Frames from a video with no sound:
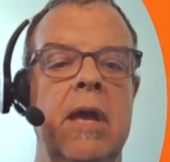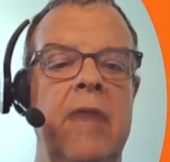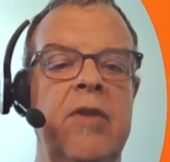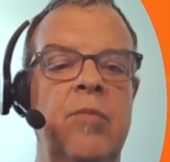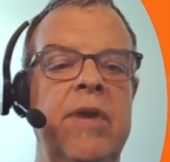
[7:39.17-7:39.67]

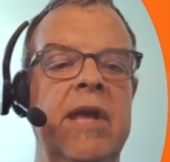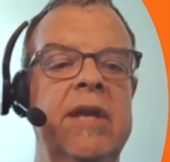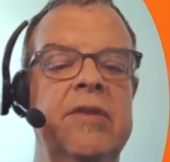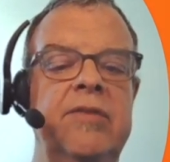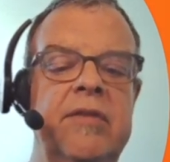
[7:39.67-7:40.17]
And then we
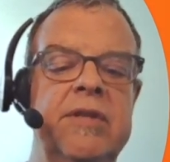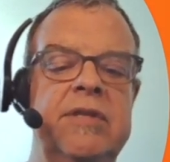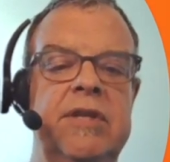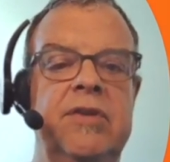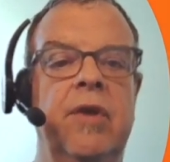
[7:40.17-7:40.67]
get into the
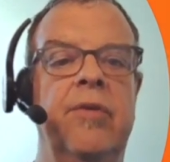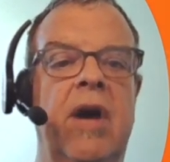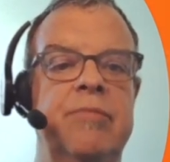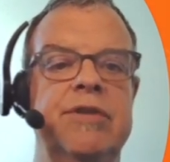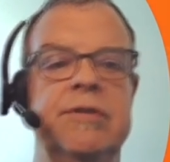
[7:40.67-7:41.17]

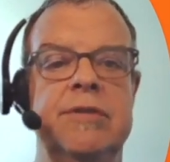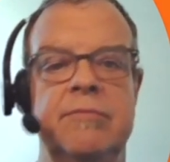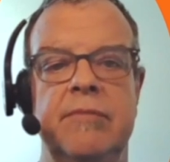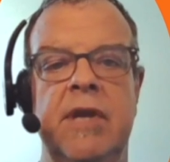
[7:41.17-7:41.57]
detailed options.